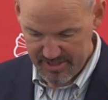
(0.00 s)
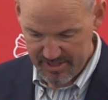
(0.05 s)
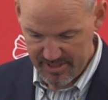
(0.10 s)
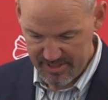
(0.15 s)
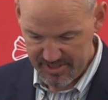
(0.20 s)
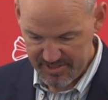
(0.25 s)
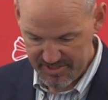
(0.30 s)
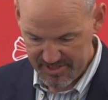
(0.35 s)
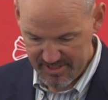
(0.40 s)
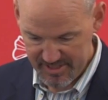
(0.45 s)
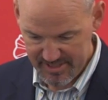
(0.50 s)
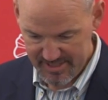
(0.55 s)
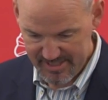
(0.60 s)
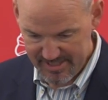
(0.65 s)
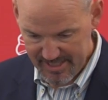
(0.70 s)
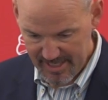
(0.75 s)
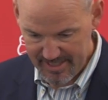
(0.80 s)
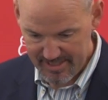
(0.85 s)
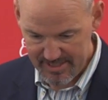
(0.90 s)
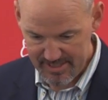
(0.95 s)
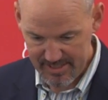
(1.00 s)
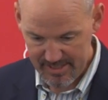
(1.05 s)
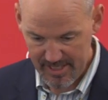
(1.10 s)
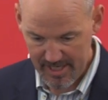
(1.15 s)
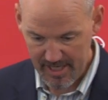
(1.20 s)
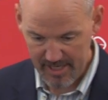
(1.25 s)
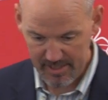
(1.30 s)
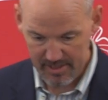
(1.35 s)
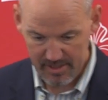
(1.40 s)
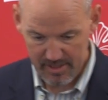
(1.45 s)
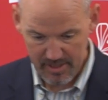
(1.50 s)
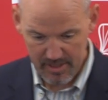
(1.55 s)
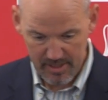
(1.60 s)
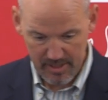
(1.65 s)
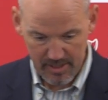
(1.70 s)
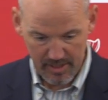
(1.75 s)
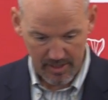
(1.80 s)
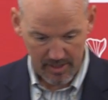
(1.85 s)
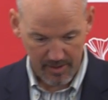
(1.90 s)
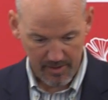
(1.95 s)
this sense that
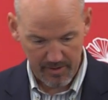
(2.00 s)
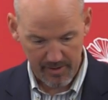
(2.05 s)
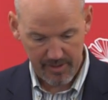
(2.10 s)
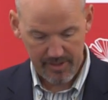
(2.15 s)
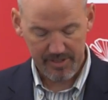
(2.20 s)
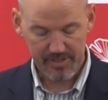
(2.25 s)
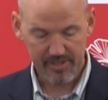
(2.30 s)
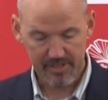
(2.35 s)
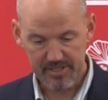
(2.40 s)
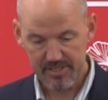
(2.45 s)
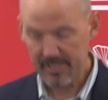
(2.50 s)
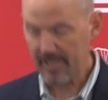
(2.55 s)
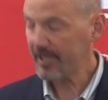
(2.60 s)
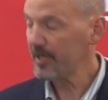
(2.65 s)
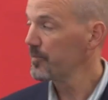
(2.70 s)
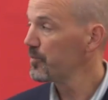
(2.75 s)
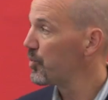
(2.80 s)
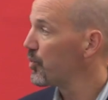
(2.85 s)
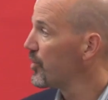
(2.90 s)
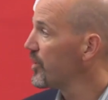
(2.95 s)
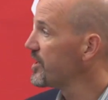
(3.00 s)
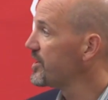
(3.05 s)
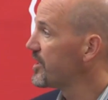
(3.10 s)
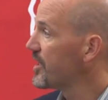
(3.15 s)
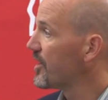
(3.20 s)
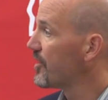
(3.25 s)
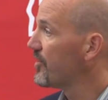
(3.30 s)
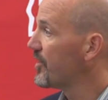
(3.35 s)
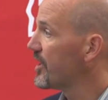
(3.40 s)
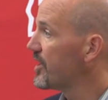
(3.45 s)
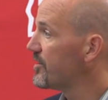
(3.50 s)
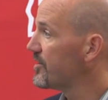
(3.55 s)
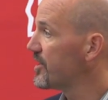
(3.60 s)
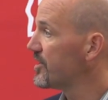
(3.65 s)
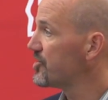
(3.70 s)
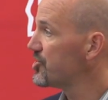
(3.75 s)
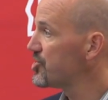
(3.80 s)
uh, the, the second point there, that, that